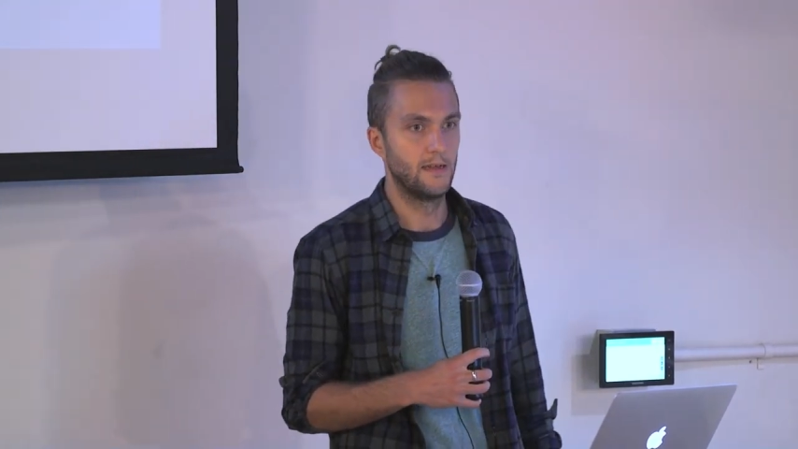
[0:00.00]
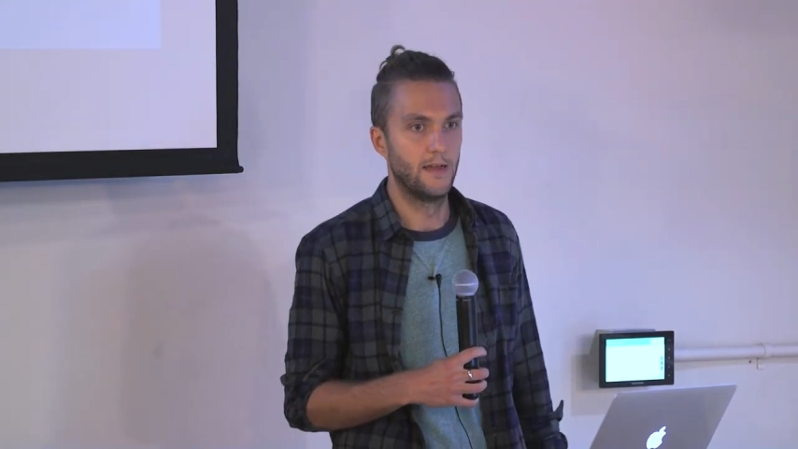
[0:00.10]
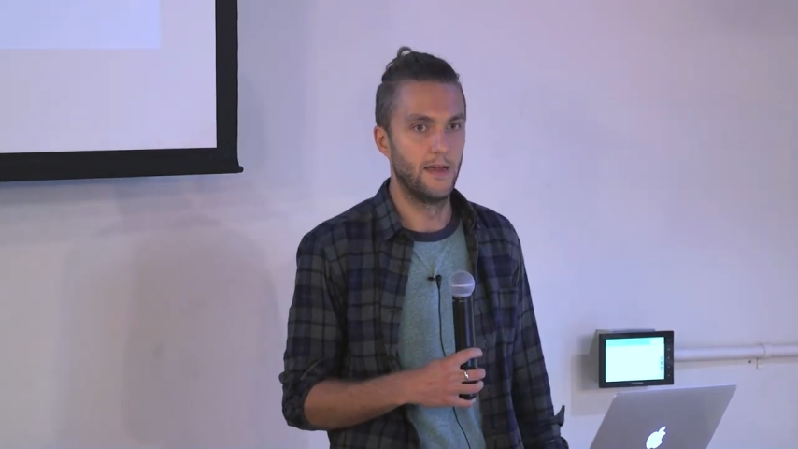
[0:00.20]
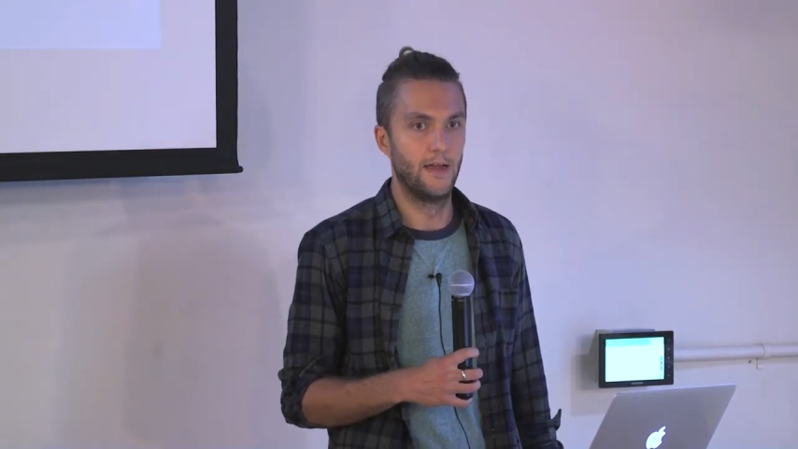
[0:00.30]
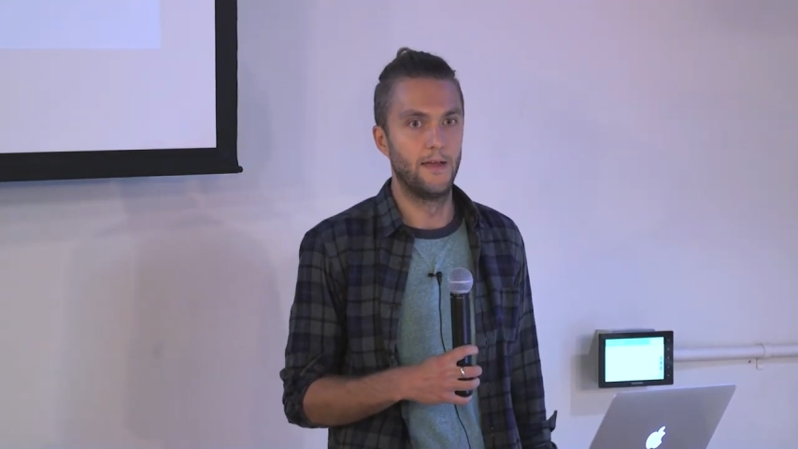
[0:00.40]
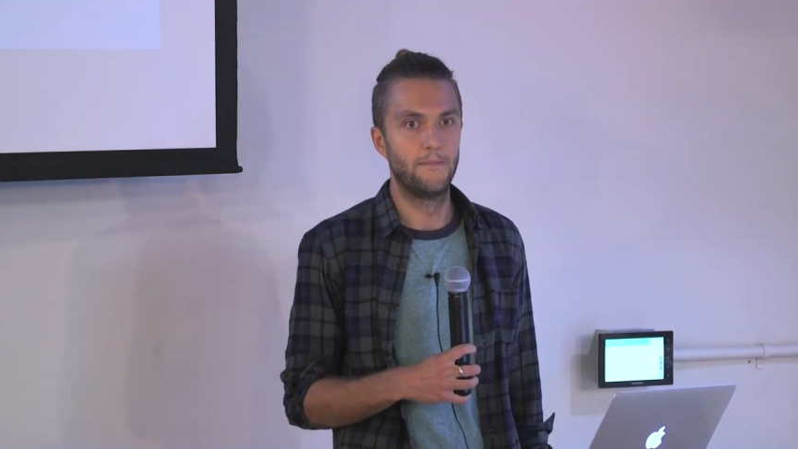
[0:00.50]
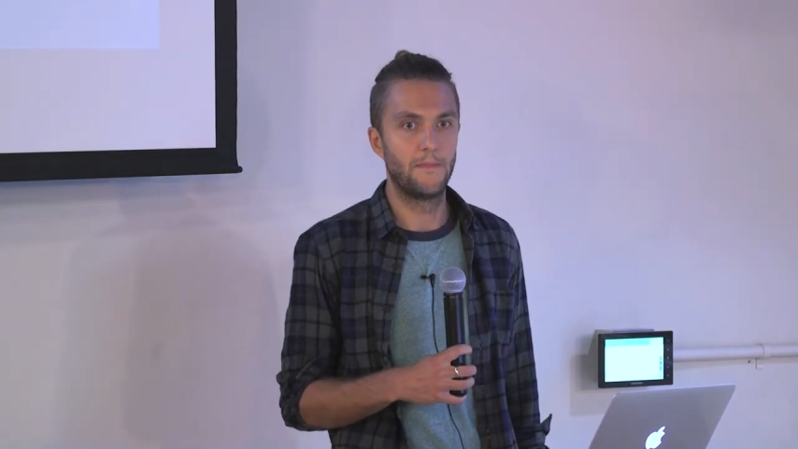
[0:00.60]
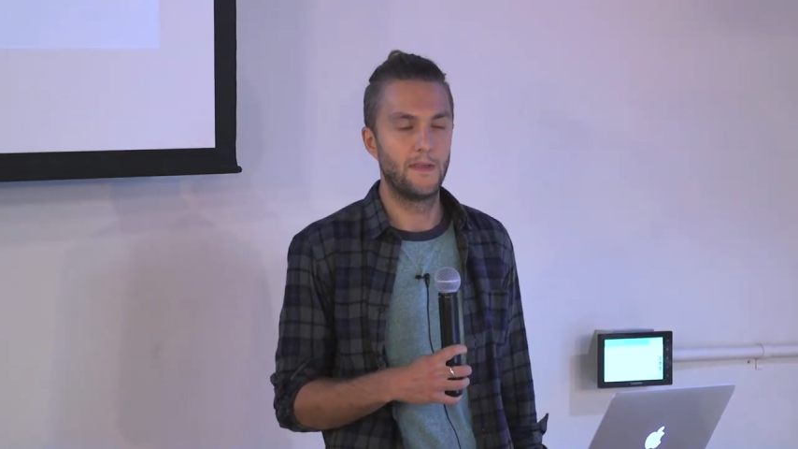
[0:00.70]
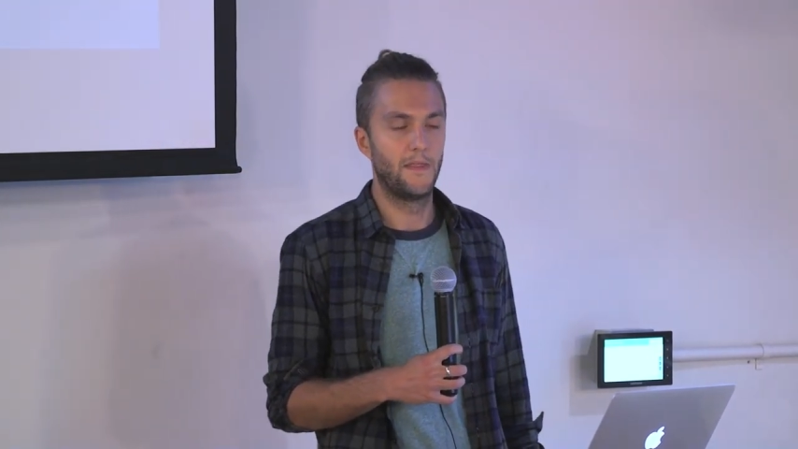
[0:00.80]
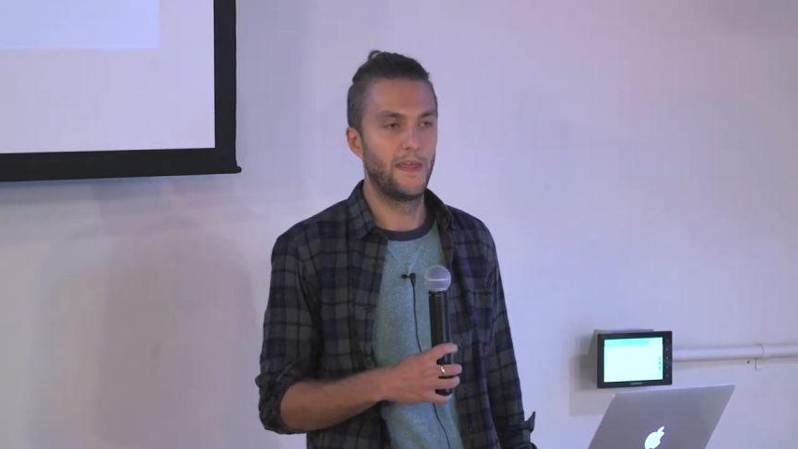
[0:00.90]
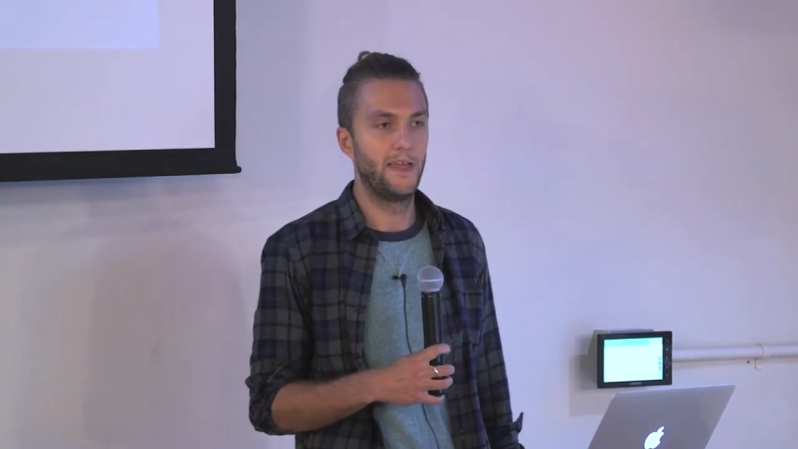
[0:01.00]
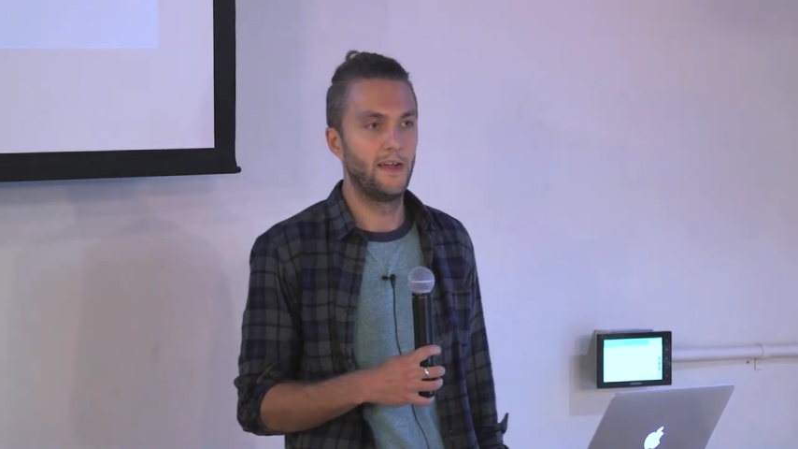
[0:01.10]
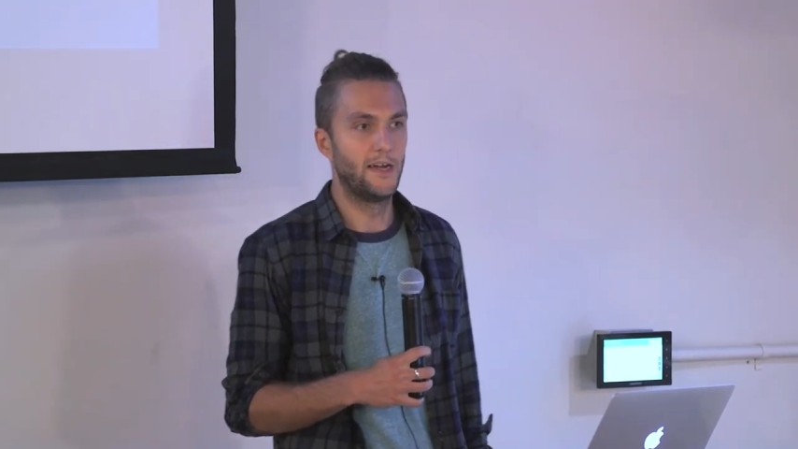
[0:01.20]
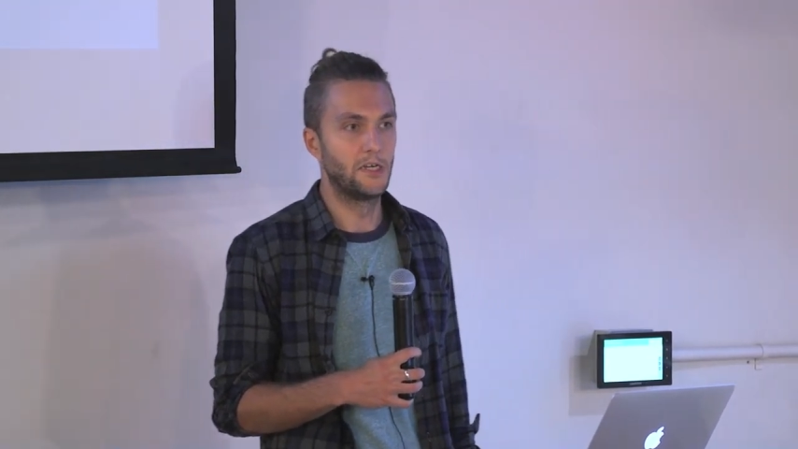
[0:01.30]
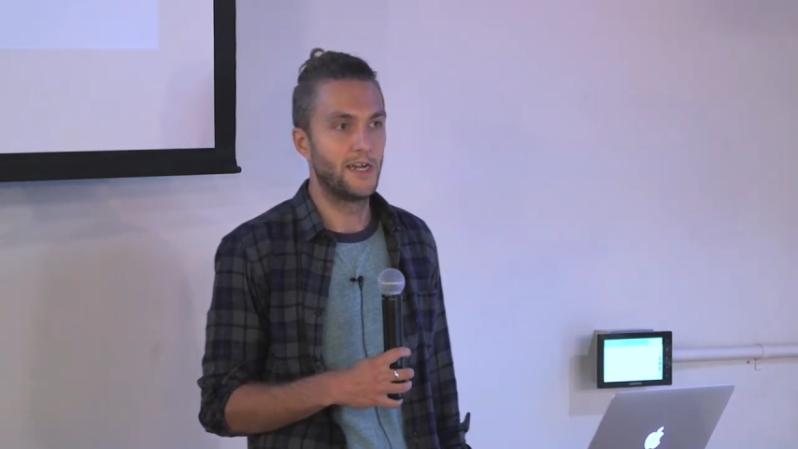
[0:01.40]
uh, they
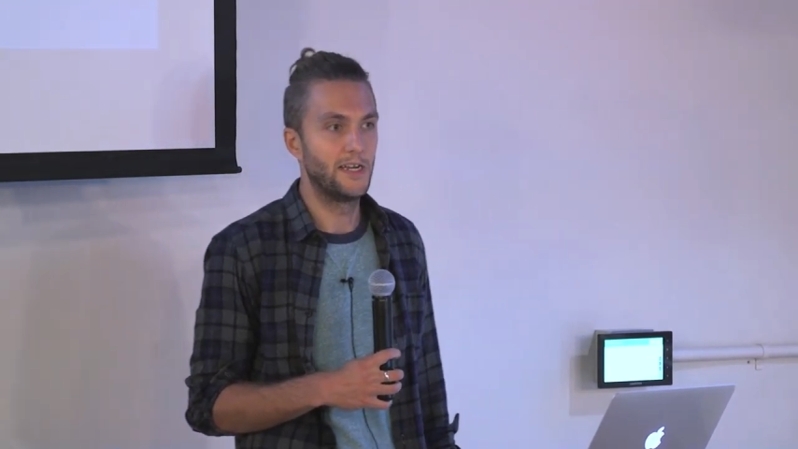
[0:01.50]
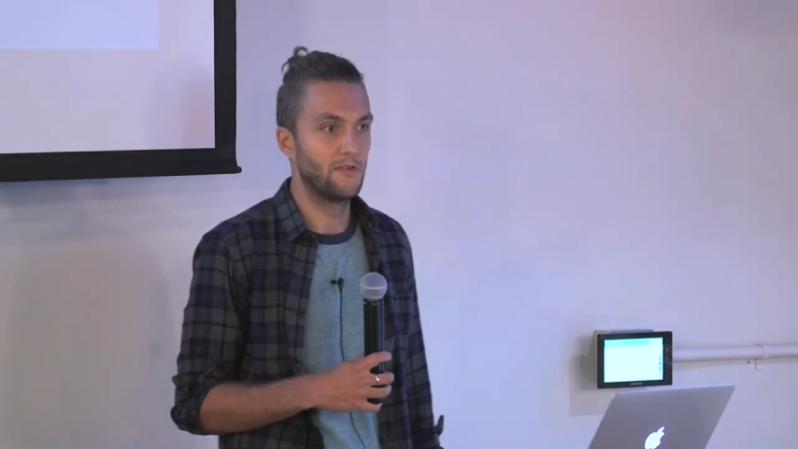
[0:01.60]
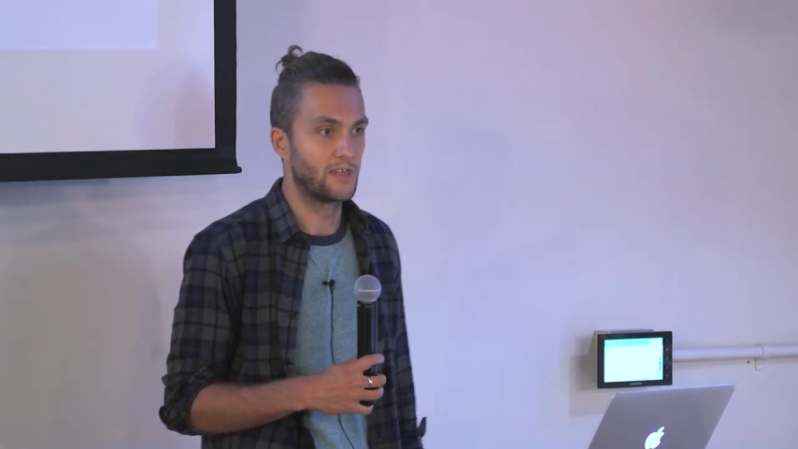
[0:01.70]
are running on